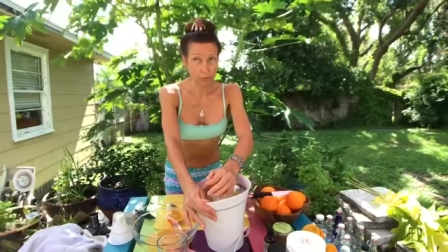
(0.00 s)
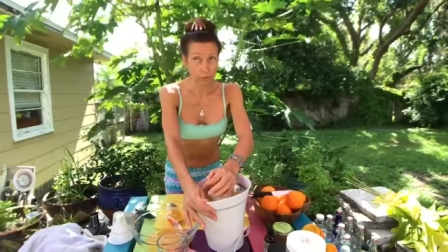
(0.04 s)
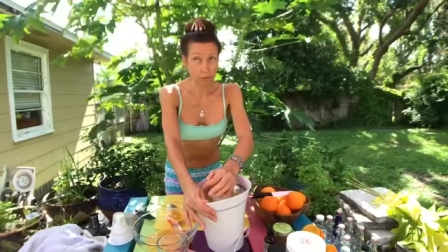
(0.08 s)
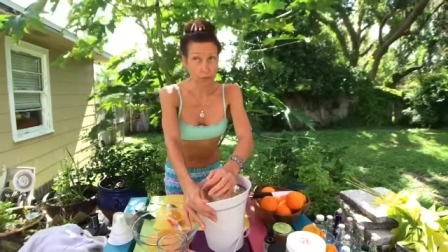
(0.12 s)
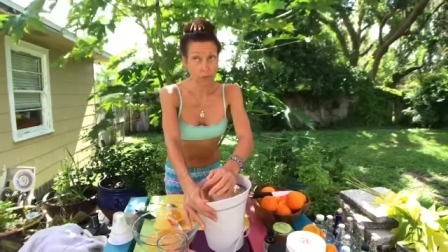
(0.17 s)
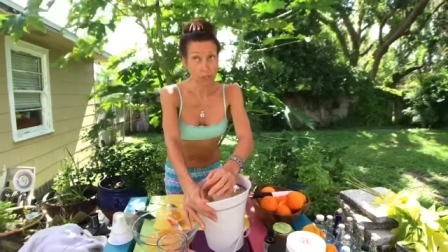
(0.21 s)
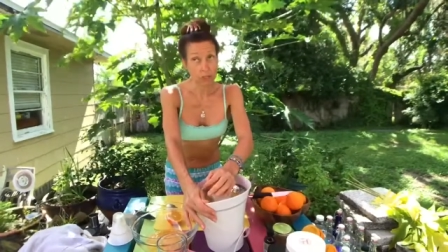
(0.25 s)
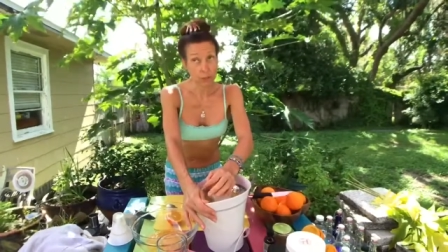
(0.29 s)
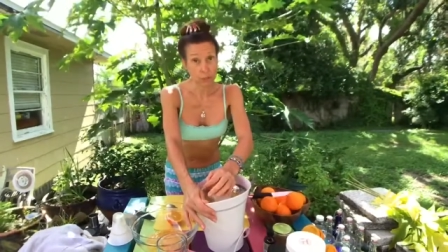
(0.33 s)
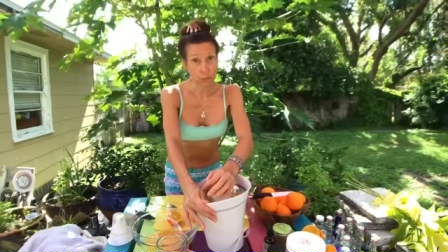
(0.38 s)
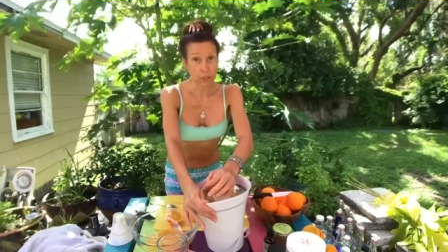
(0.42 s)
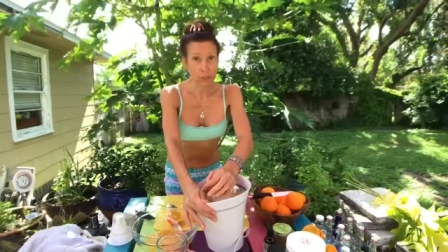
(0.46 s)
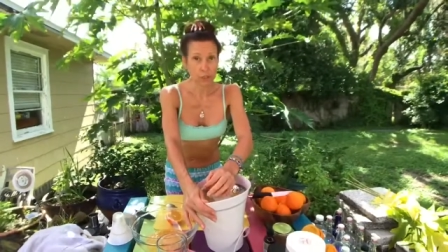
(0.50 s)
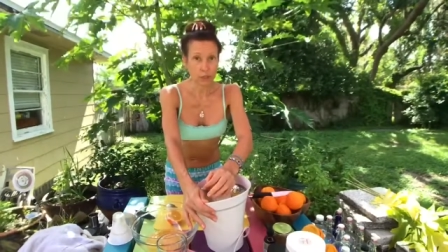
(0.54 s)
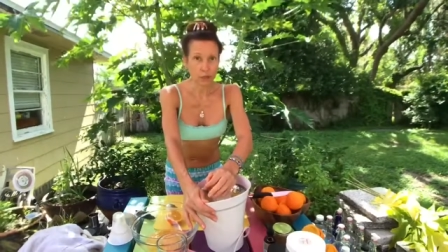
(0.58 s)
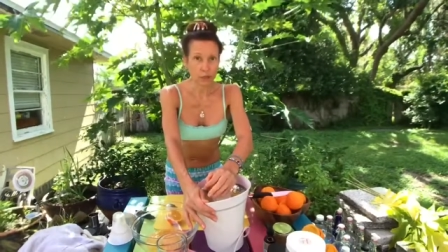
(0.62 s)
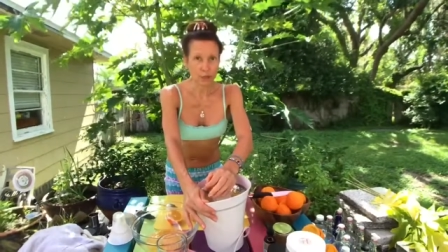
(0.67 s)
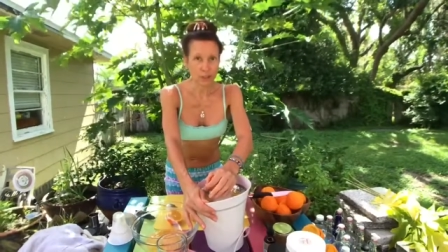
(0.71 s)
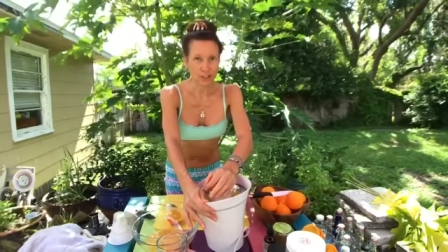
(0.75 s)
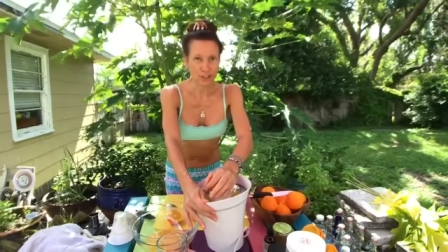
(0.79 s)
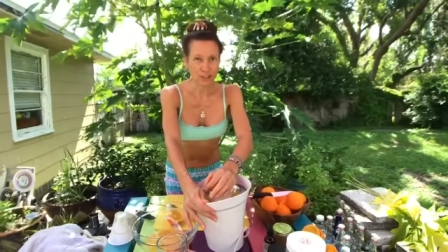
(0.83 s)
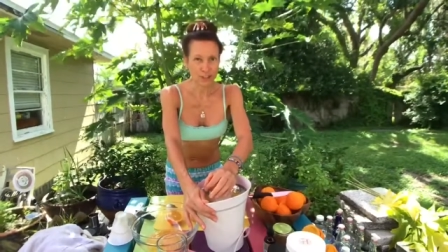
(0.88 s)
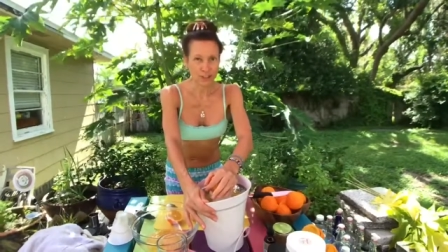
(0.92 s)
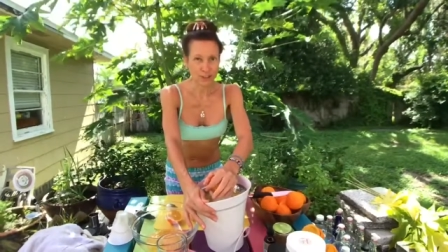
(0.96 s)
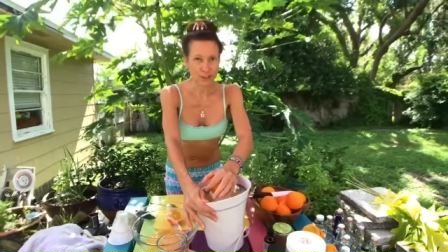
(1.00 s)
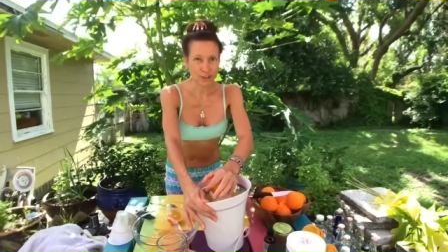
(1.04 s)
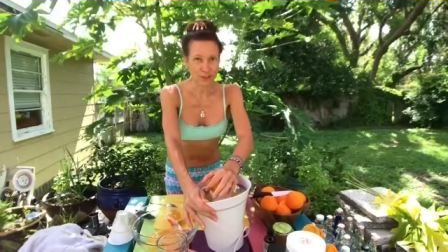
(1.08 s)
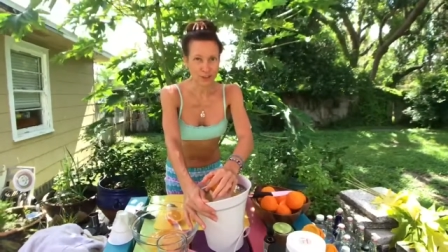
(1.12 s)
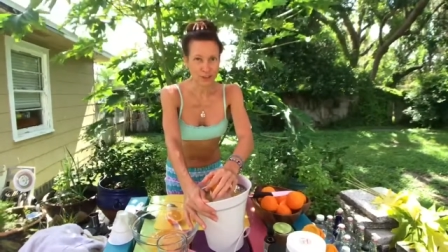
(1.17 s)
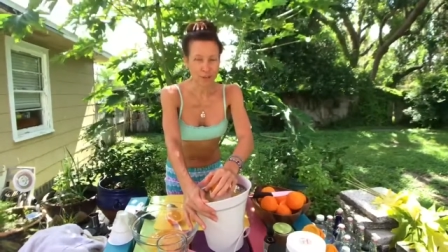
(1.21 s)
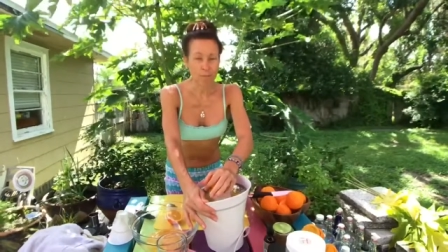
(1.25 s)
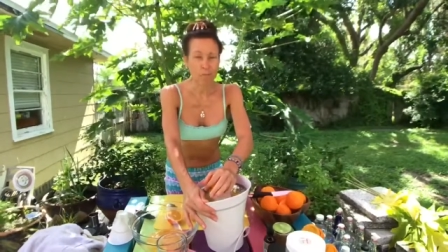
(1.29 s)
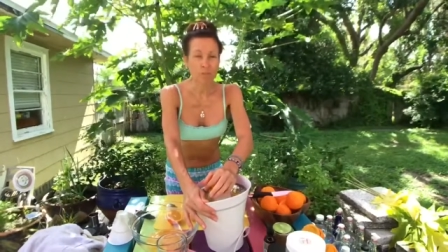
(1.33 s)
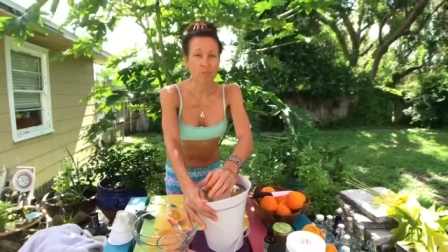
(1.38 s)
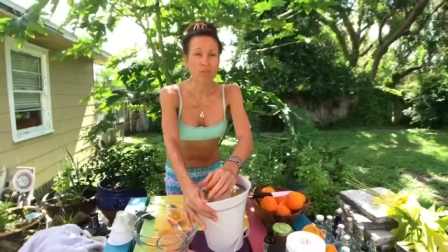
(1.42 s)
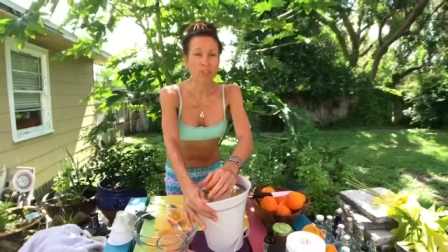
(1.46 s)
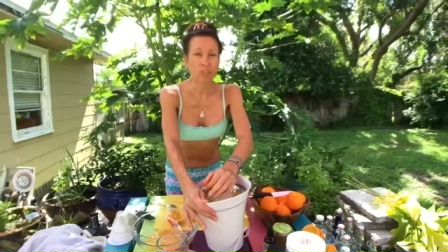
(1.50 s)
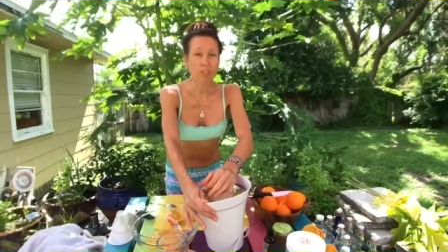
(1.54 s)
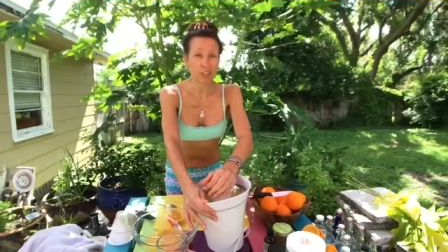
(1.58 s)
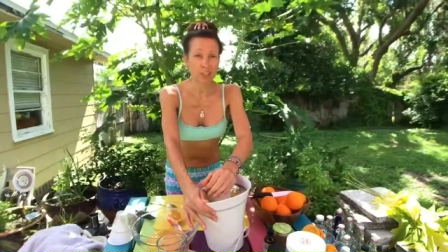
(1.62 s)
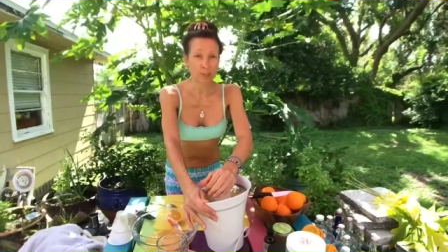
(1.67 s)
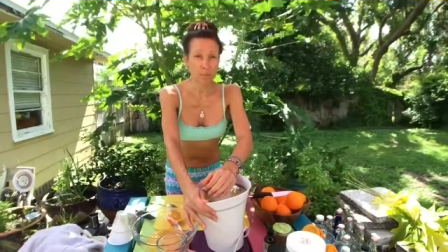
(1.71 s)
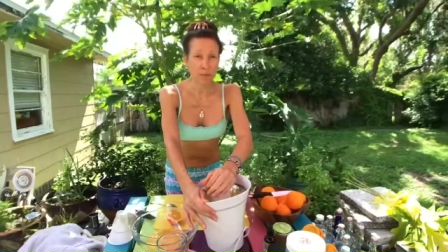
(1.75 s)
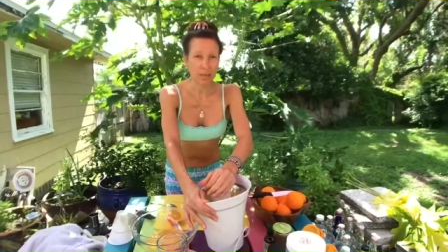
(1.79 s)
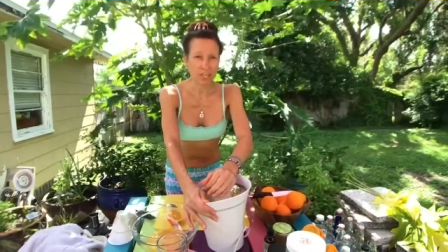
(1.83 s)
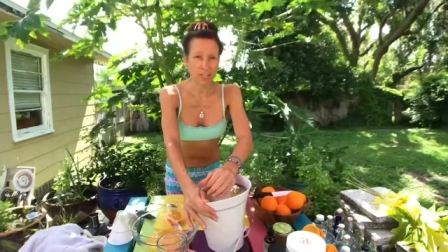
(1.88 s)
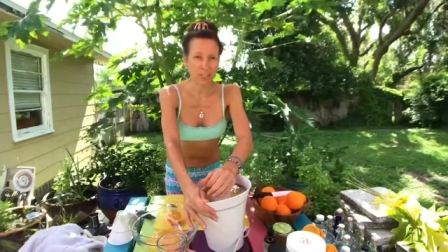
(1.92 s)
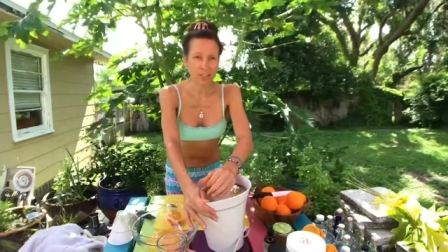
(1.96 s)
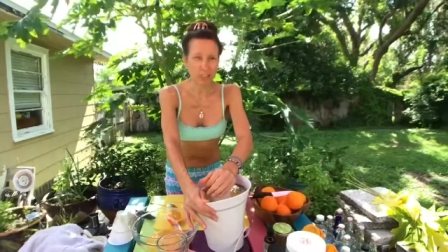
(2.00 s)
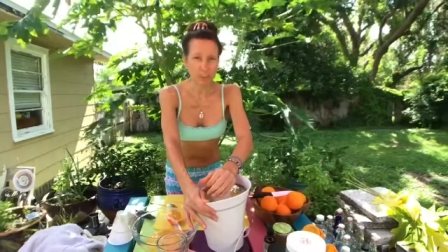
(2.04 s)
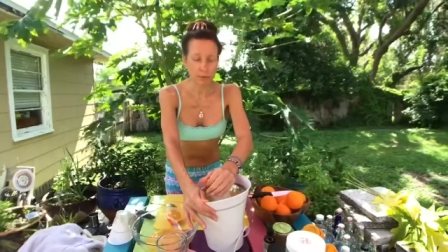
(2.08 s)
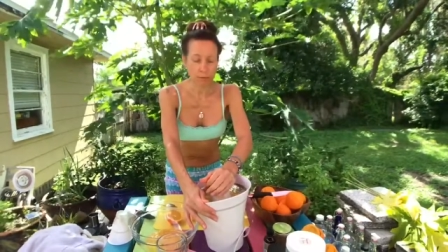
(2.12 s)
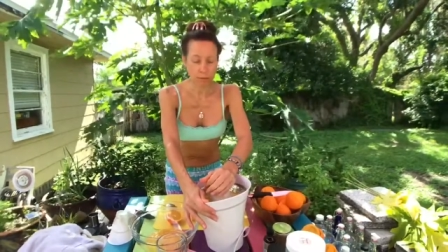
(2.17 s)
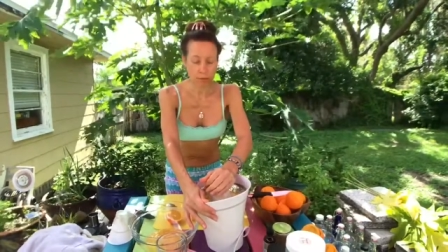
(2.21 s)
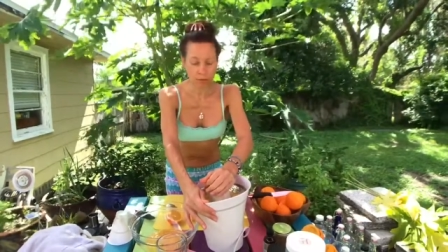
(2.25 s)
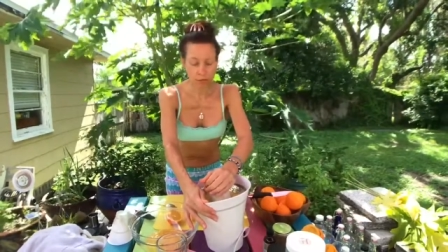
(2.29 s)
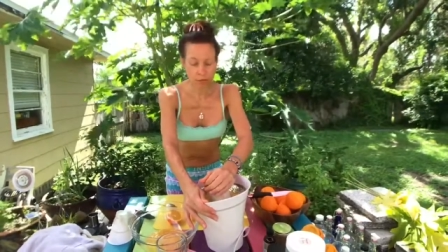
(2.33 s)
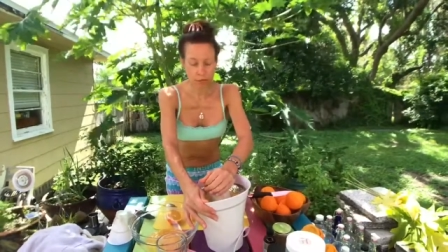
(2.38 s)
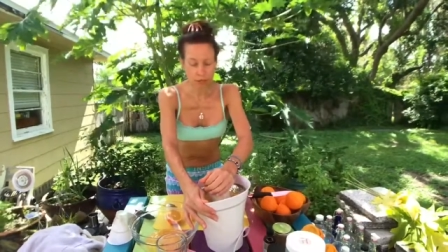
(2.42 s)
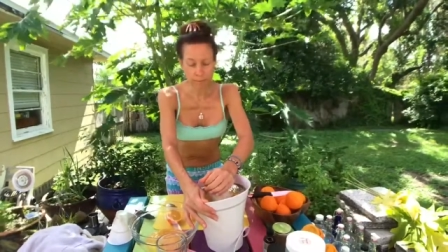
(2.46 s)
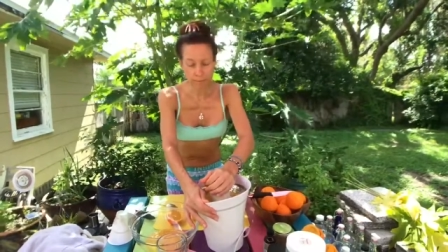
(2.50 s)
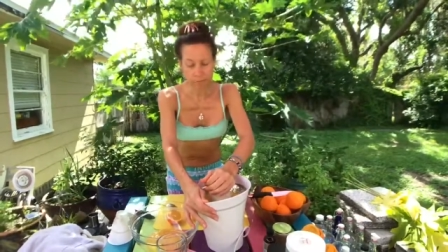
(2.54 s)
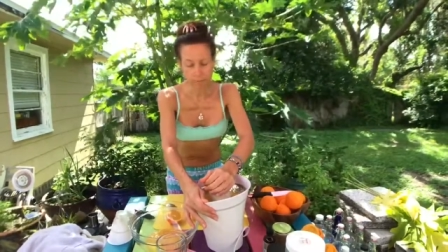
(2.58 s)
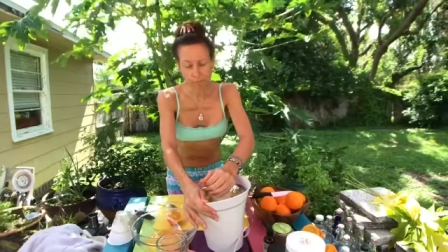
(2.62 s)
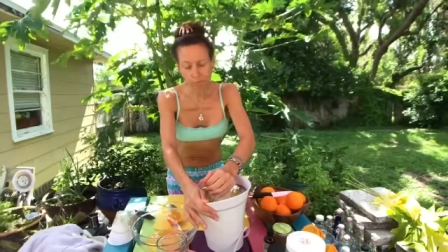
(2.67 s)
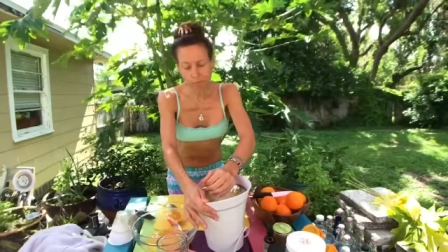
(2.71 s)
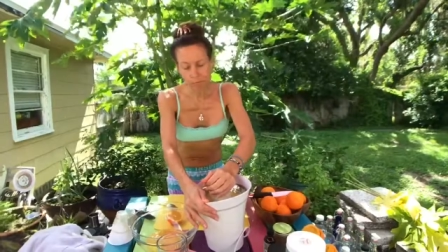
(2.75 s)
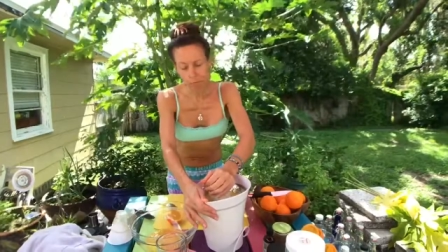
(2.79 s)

fresh squeezed orange juice and spiced kombucha.